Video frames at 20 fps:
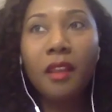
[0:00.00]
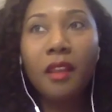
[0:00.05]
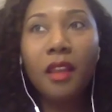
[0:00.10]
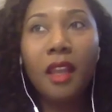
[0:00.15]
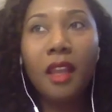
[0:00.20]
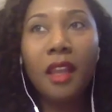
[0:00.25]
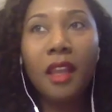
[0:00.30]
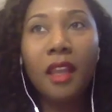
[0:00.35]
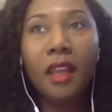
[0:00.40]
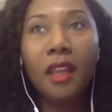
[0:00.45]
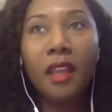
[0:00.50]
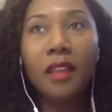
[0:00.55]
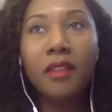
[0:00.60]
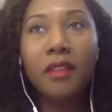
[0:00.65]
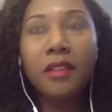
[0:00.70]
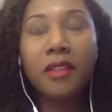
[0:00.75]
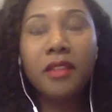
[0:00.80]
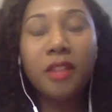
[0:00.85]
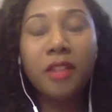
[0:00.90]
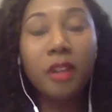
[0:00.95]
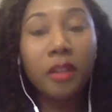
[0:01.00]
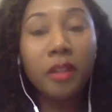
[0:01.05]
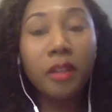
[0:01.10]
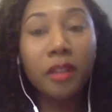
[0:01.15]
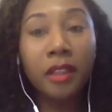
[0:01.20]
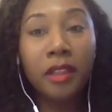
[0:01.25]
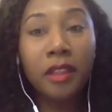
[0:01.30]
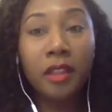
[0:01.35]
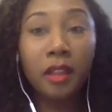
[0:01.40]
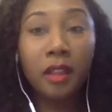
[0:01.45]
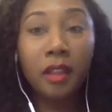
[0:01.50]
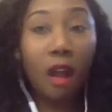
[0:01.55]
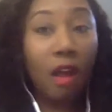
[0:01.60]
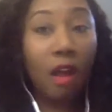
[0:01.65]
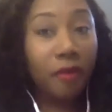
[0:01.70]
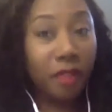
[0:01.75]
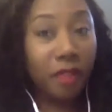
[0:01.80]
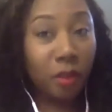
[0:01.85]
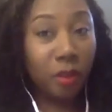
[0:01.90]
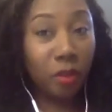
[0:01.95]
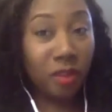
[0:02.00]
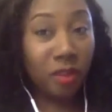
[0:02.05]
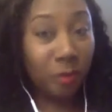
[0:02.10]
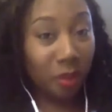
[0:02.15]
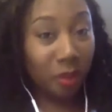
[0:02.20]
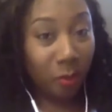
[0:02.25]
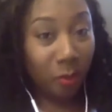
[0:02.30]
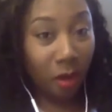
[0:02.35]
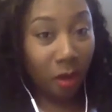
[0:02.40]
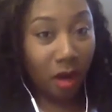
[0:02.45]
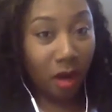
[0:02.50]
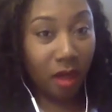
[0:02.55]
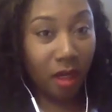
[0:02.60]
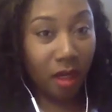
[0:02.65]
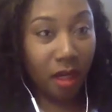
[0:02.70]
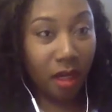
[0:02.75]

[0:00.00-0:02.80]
And certainly the office Christmas party